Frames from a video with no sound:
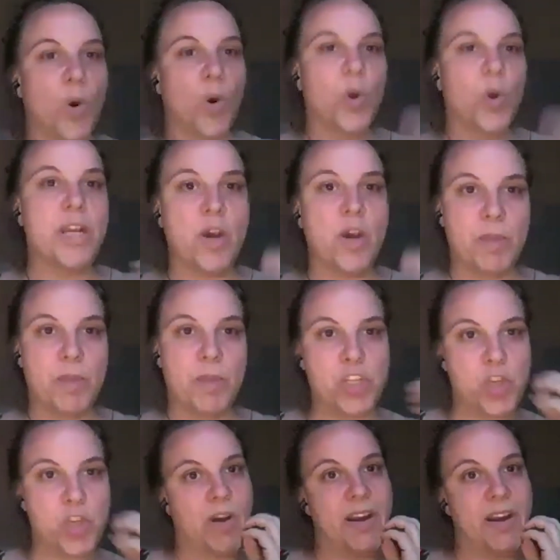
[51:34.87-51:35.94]
early
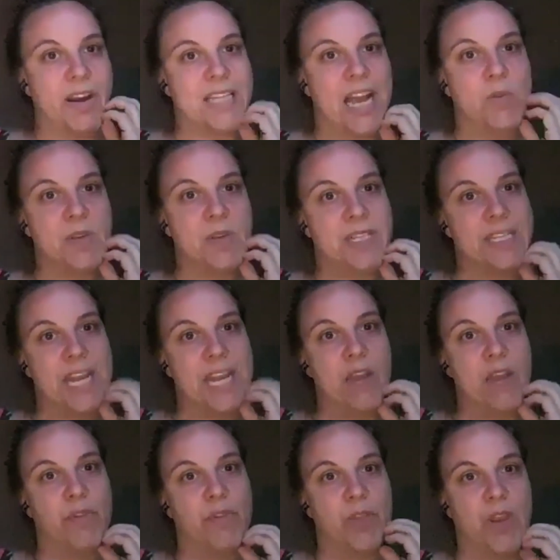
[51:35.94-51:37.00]
obituaries I was seeing
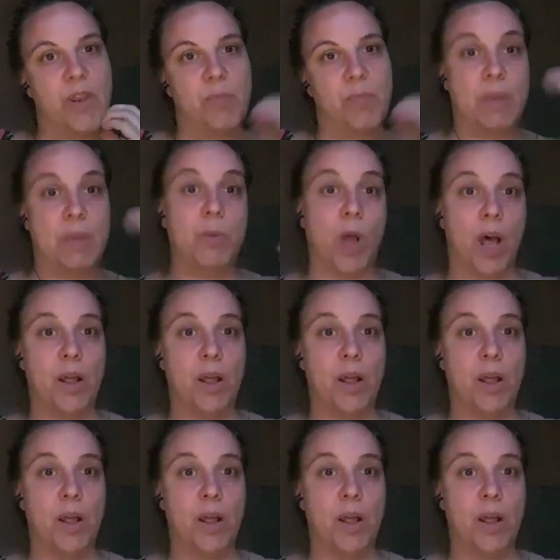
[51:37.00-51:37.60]
for the people,